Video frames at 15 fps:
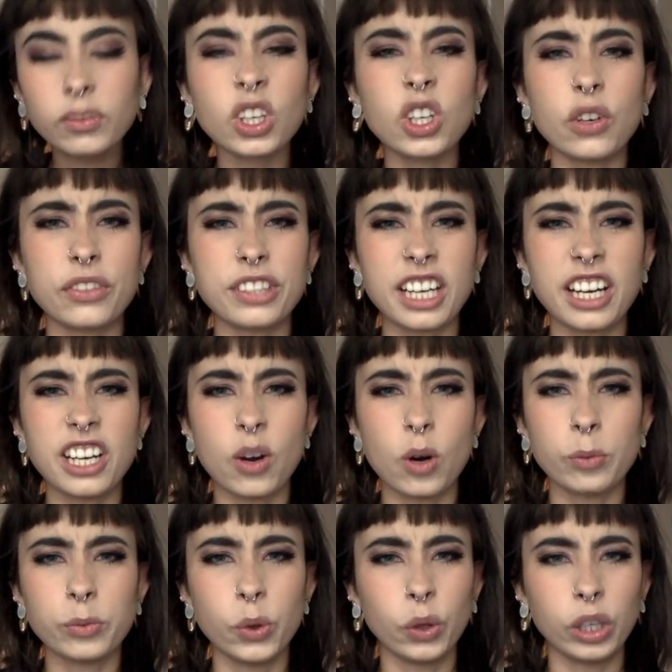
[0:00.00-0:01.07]
And obviously I know
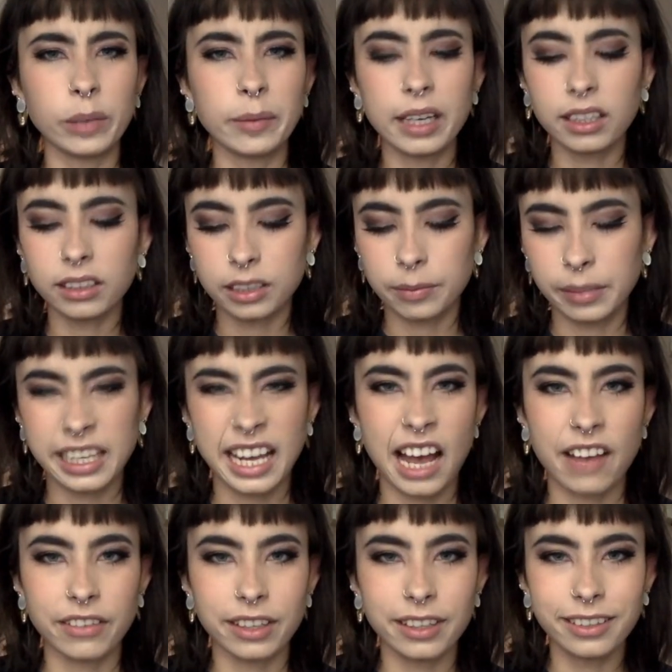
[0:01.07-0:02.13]
what I'm talking about because I bloody
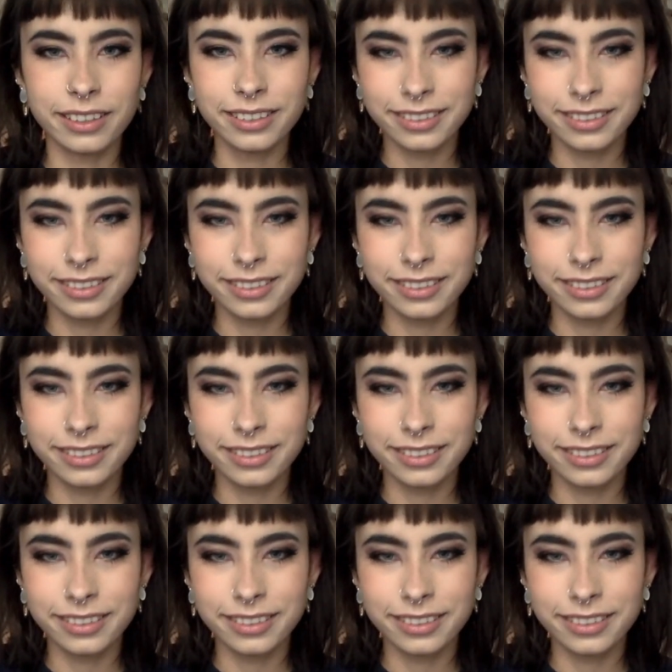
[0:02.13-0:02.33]
have it.